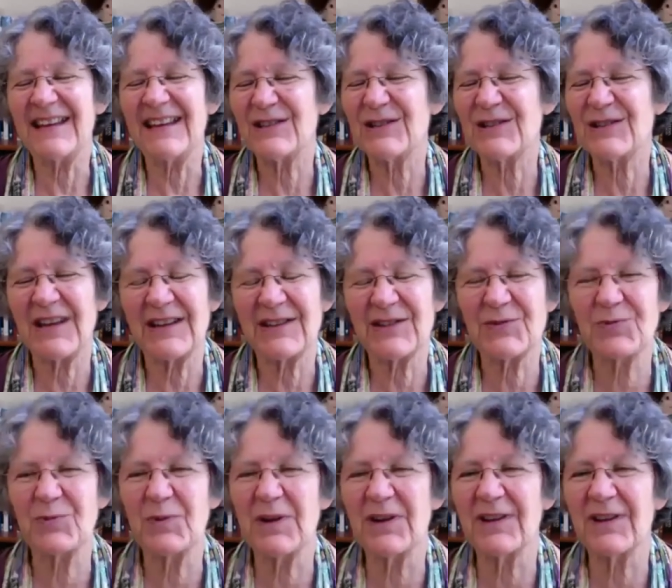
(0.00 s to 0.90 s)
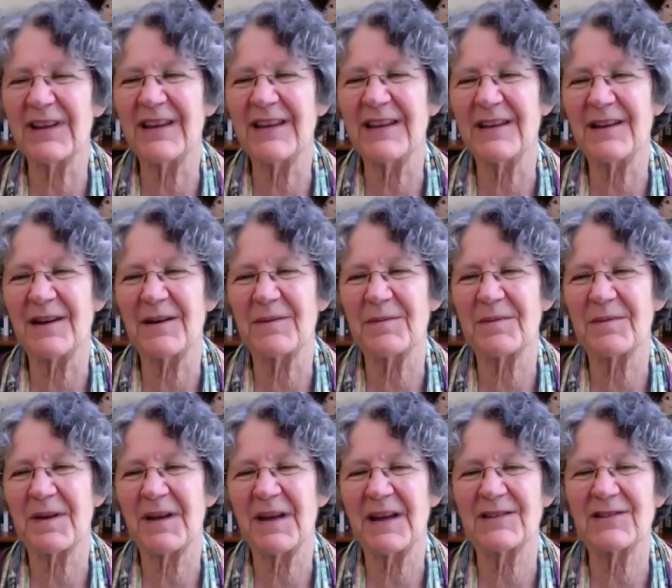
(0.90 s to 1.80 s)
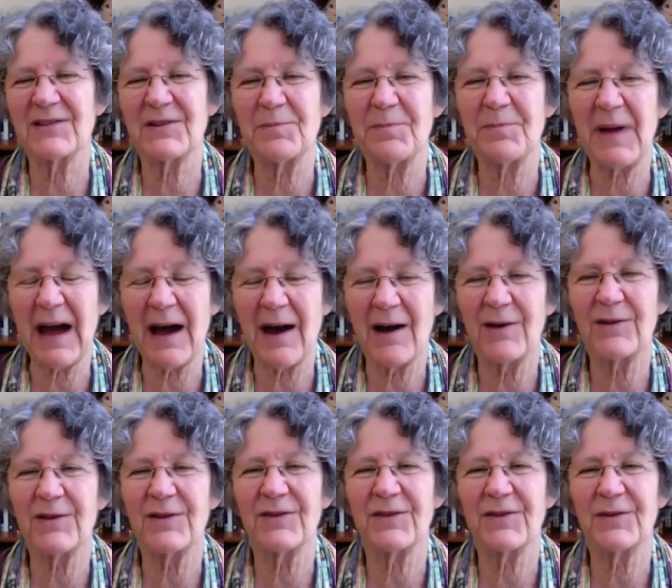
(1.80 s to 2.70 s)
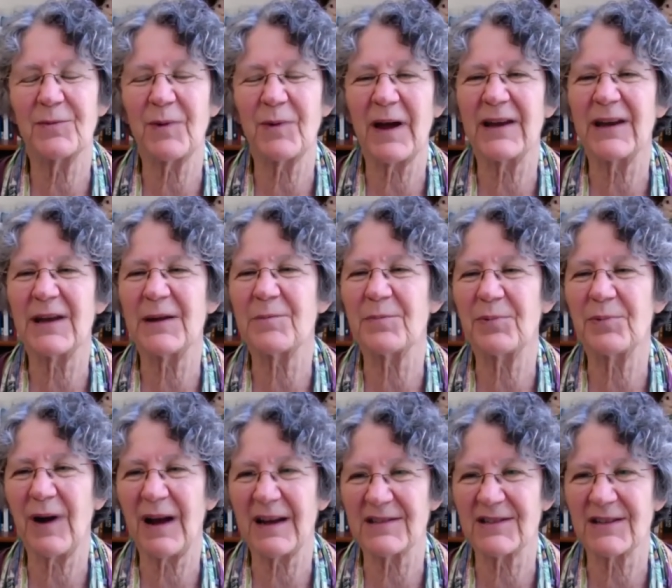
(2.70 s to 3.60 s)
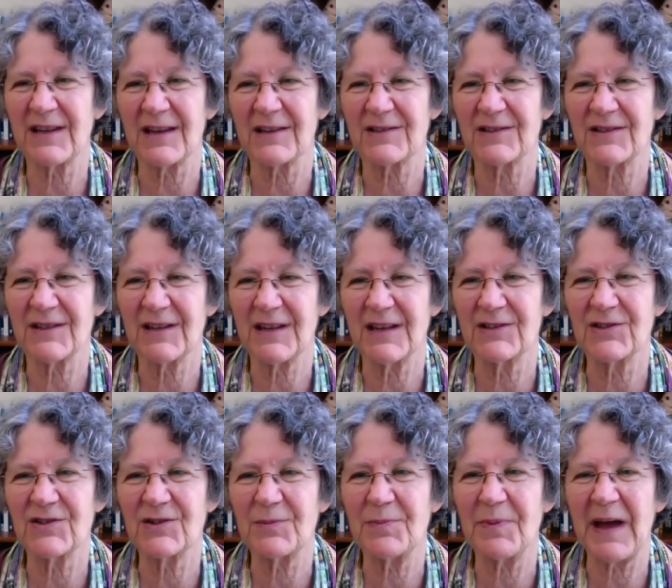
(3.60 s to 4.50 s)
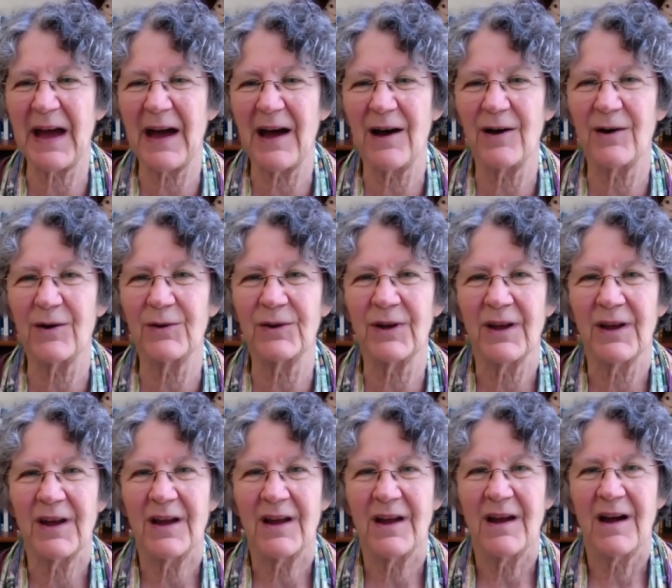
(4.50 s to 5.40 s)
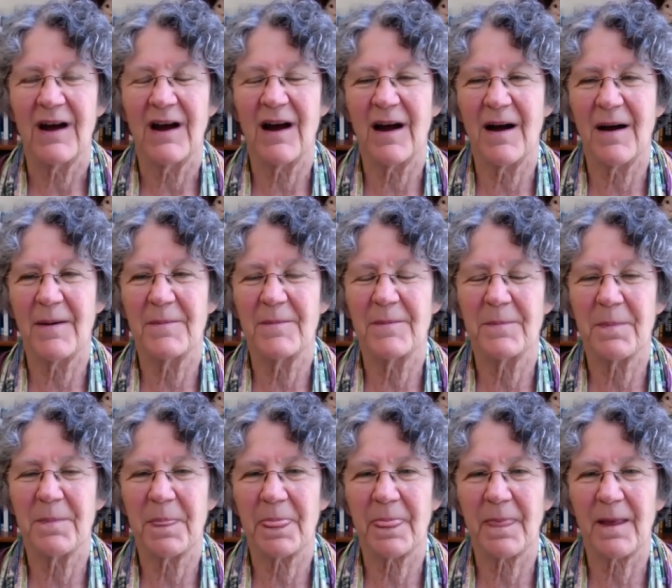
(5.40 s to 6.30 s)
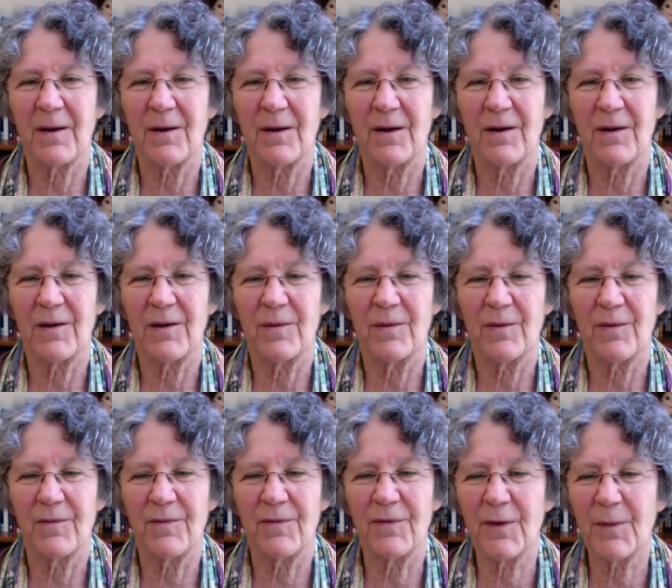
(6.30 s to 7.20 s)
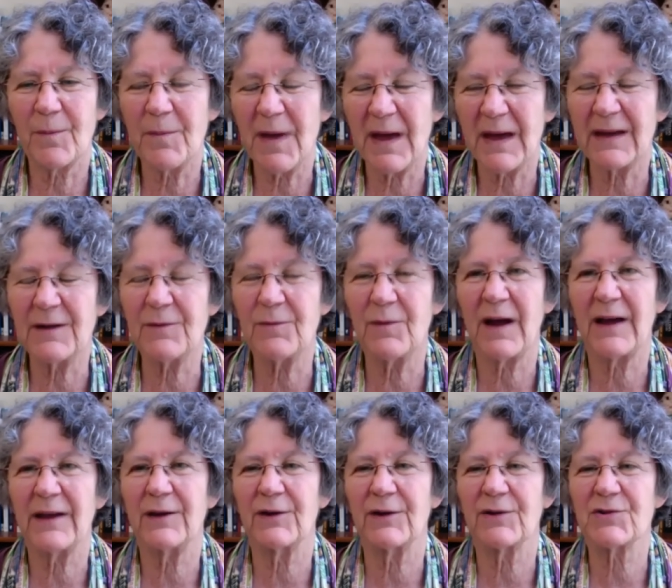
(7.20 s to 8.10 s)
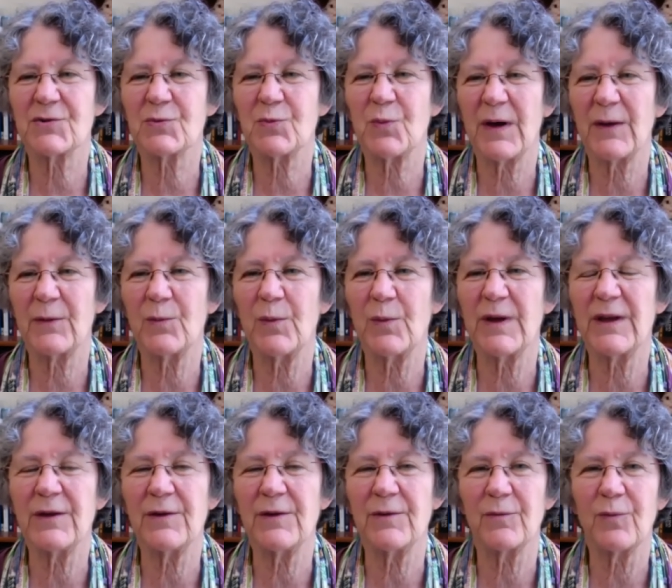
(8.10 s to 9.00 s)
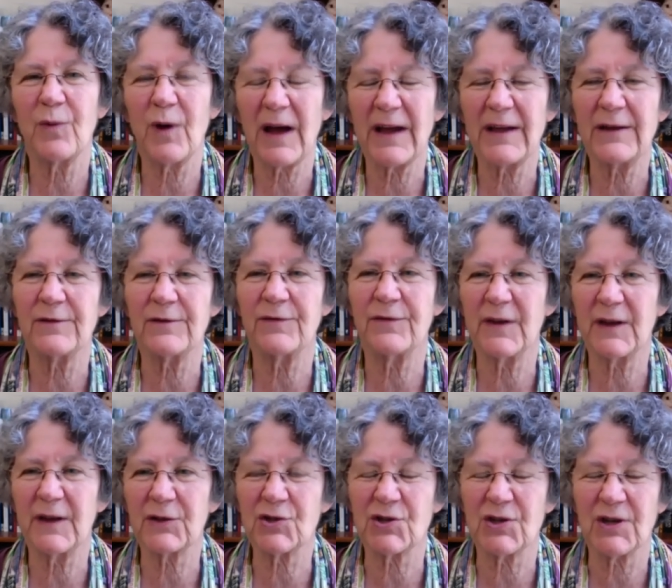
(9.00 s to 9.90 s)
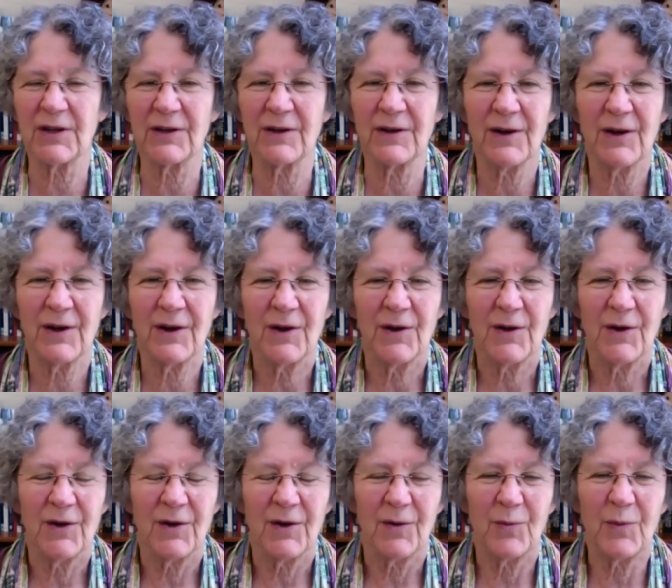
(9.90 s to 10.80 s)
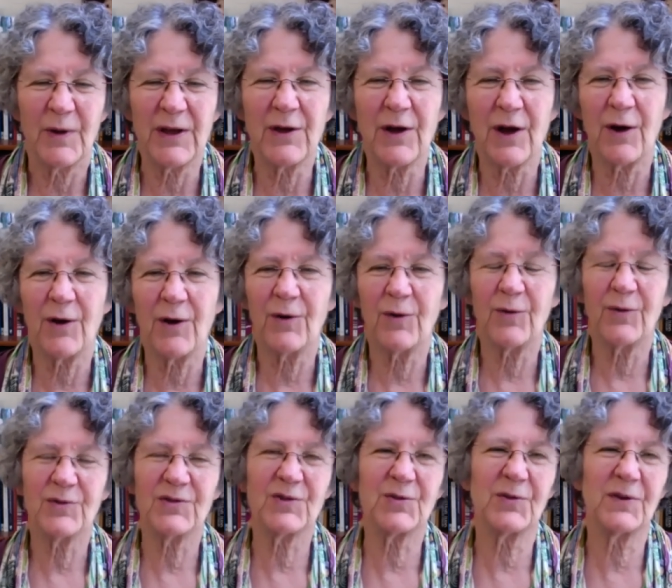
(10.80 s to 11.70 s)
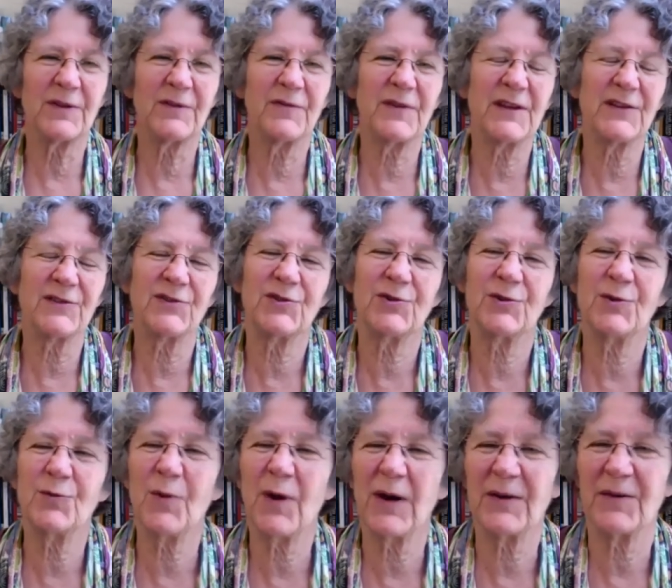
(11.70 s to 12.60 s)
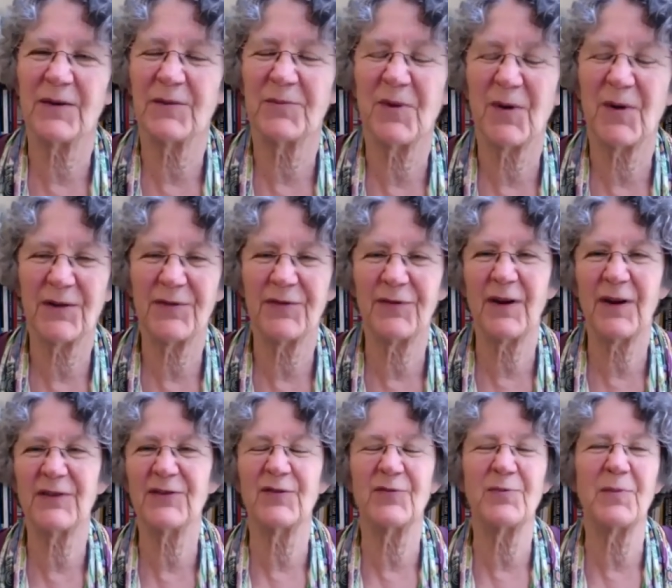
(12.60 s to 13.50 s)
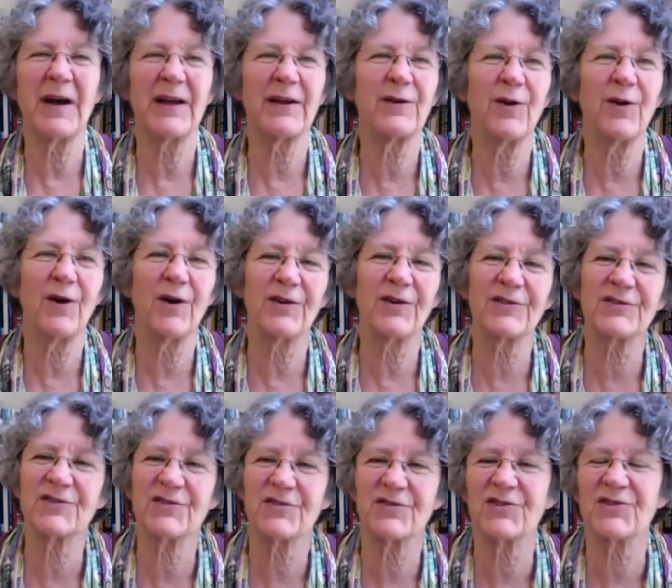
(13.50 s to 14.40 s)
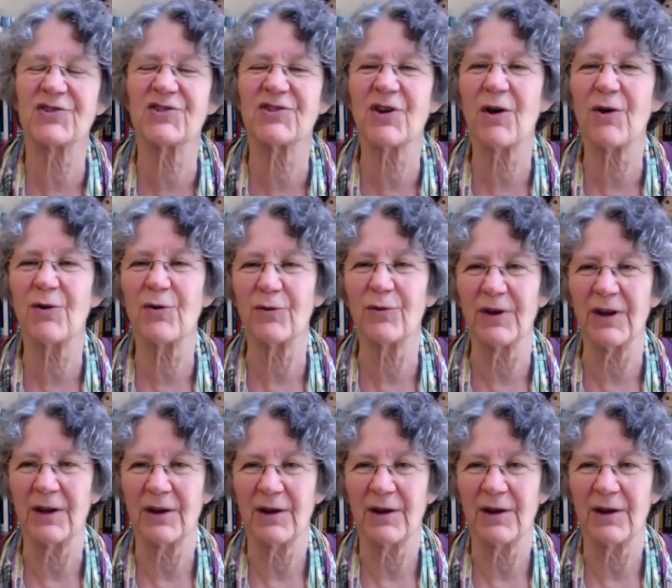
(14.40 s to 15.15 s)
it's it's really it's about the writing process. It's about um, for many writers, when we write fiction, we go sort of into what, what a friend of mine calls the zone,